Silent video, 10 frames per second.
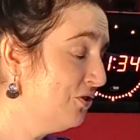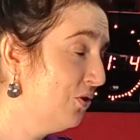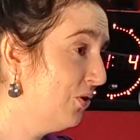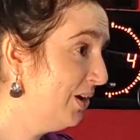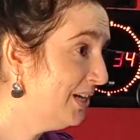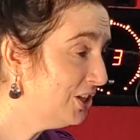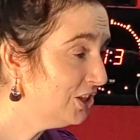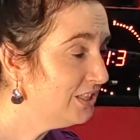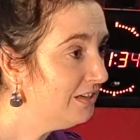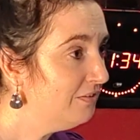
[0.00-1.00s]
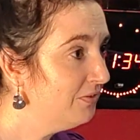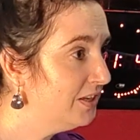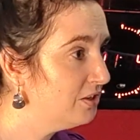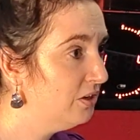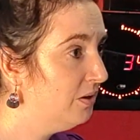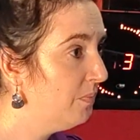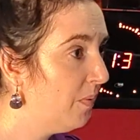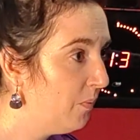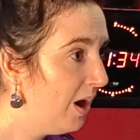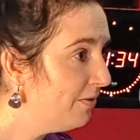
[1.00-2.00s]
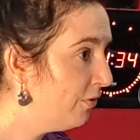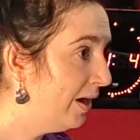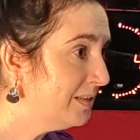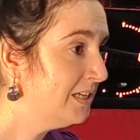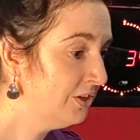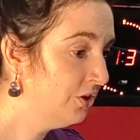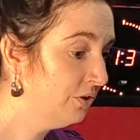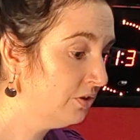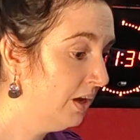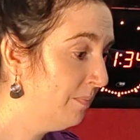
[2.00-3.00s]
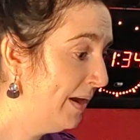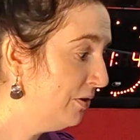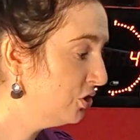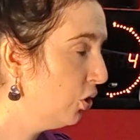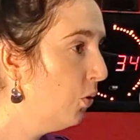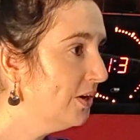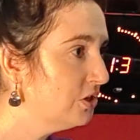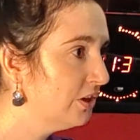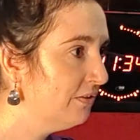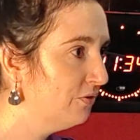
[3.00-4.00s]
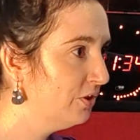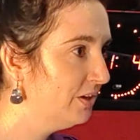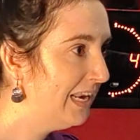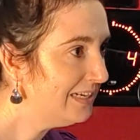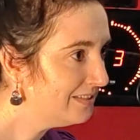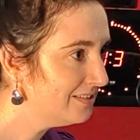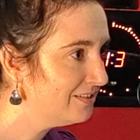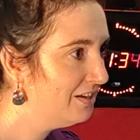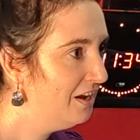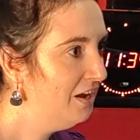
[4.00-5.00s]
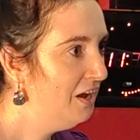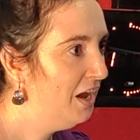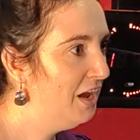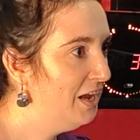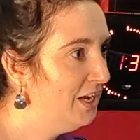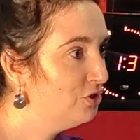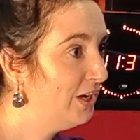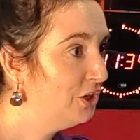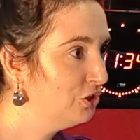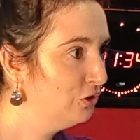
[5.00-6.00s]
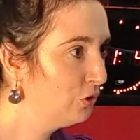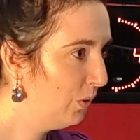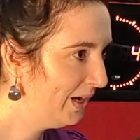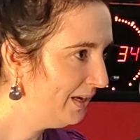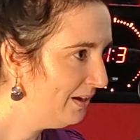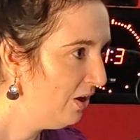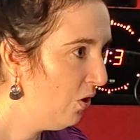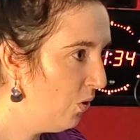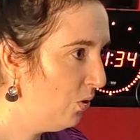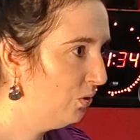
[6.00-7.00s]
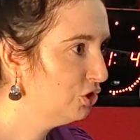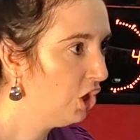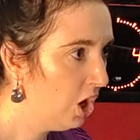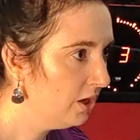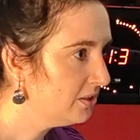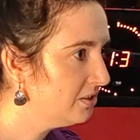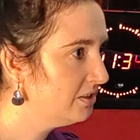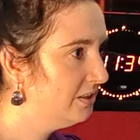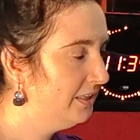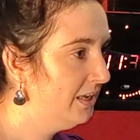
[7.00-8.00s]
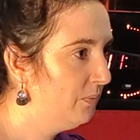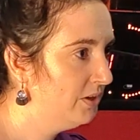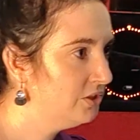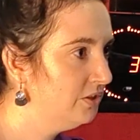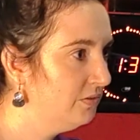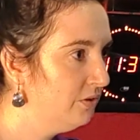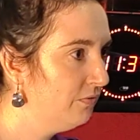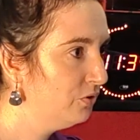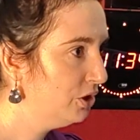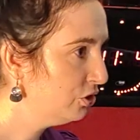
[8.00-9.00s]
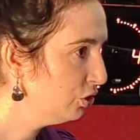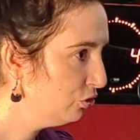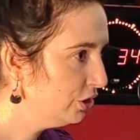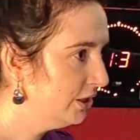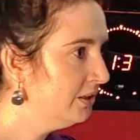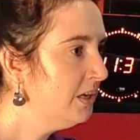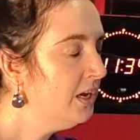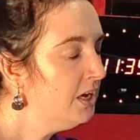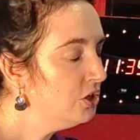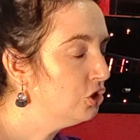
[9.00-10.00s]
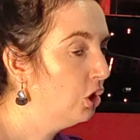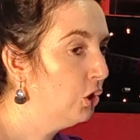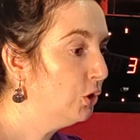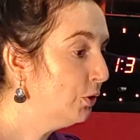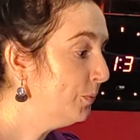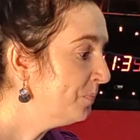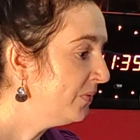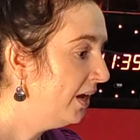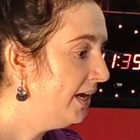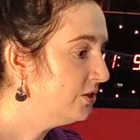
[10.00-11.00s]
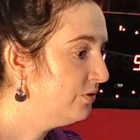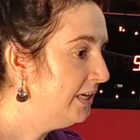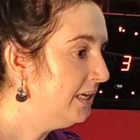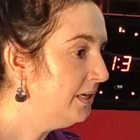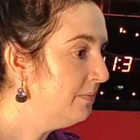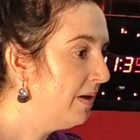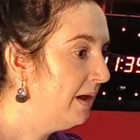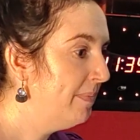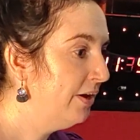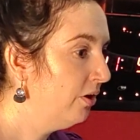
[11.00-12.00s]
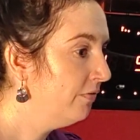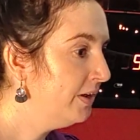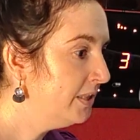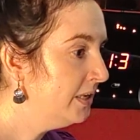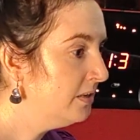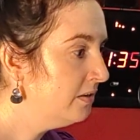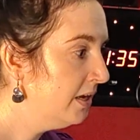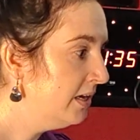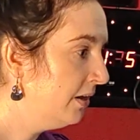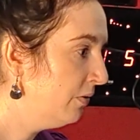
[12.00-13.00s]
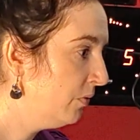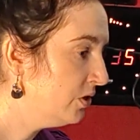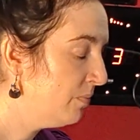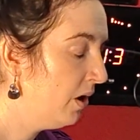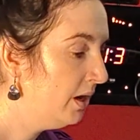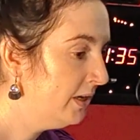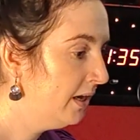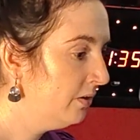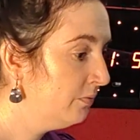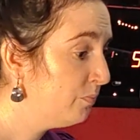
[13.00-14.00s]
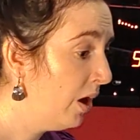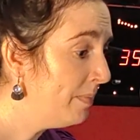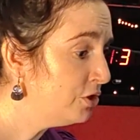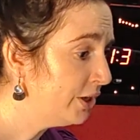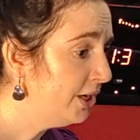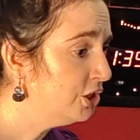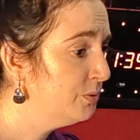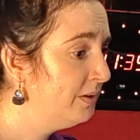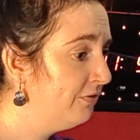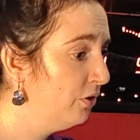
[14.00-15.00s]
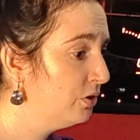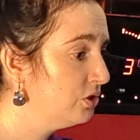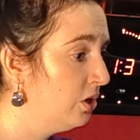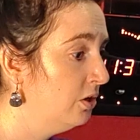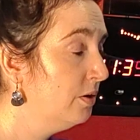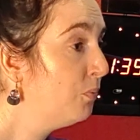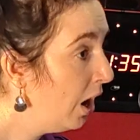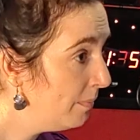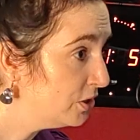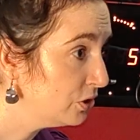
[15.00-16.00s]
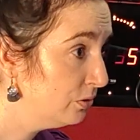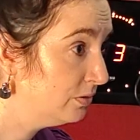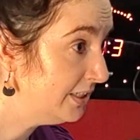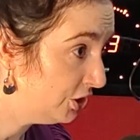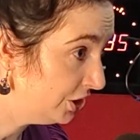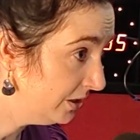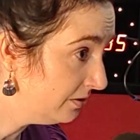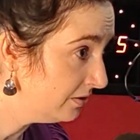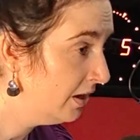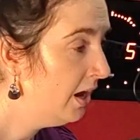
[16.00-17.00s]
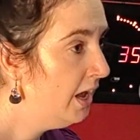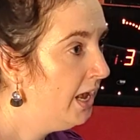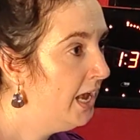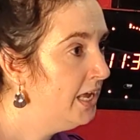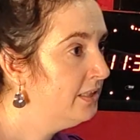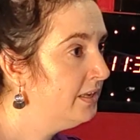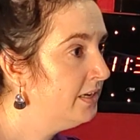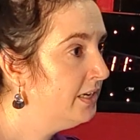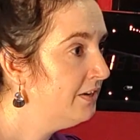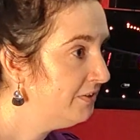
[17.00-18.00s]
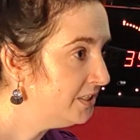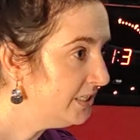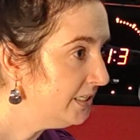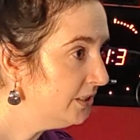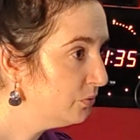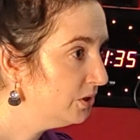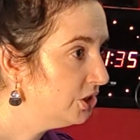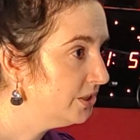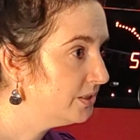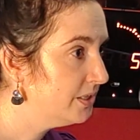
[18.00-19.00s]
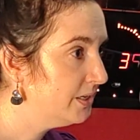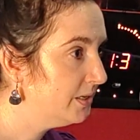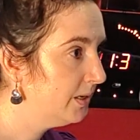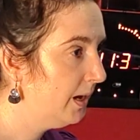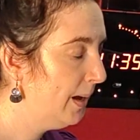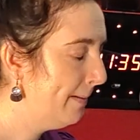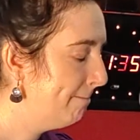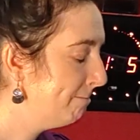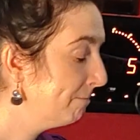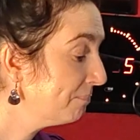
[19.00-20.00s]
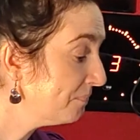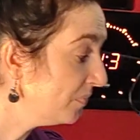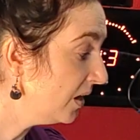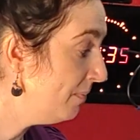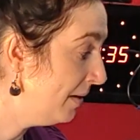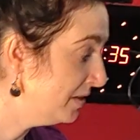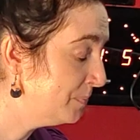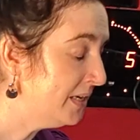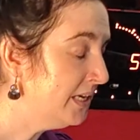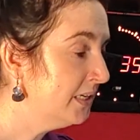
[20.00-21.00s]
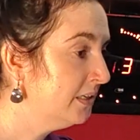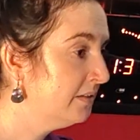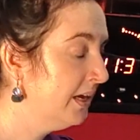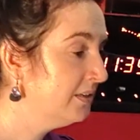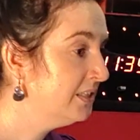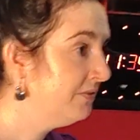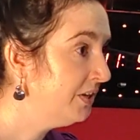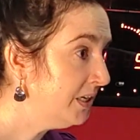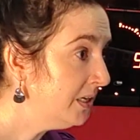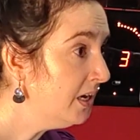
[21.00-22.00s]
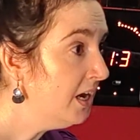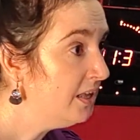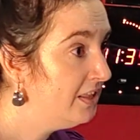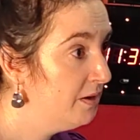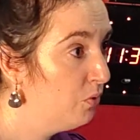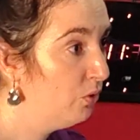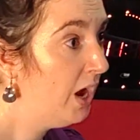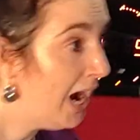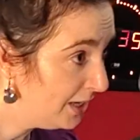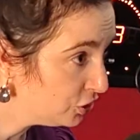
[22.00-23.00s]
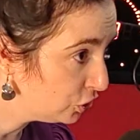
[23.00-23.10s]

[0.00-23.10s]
and your initiative. There's a wide variety, and, you know, parents are always looking for the latest educational toy or charts that they want to, you know, for their children. So it's really a matter of, and then in our primary education, we focus on the primary school teachers and the FETs, which is the MSBE and TVE. They're more the high